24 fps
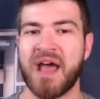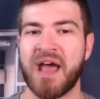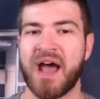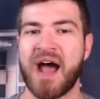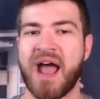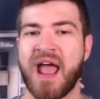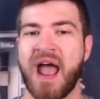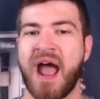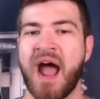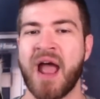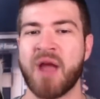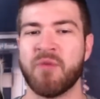
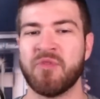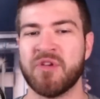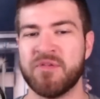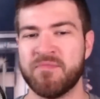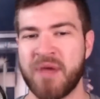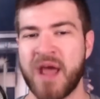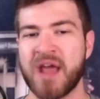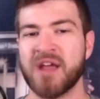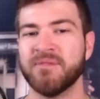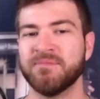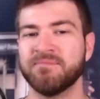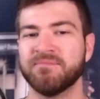I would
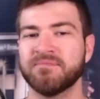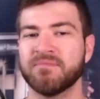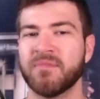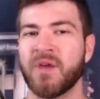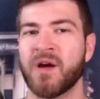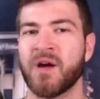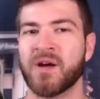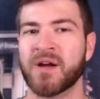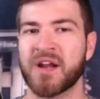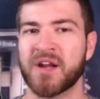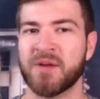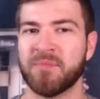bet
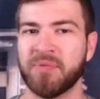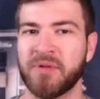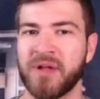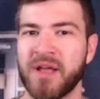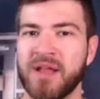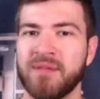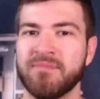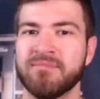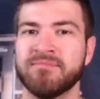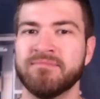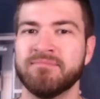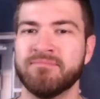are going to
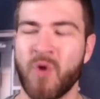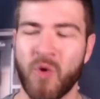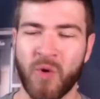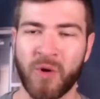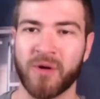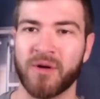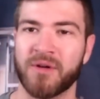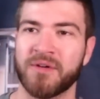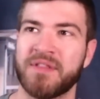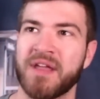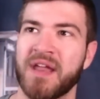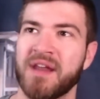play
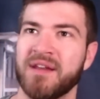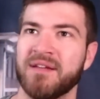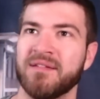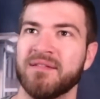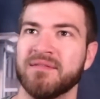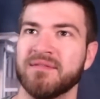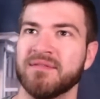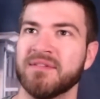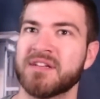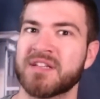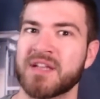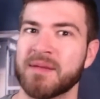more than
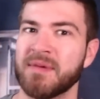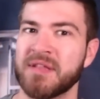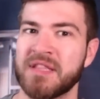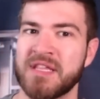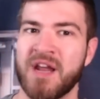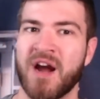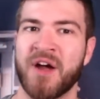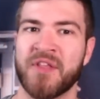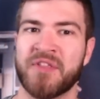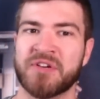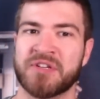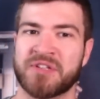some of the
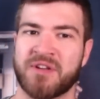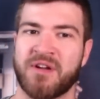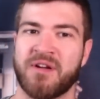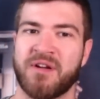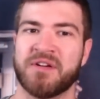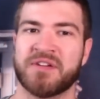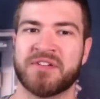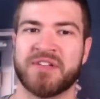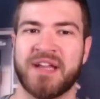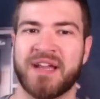other starters.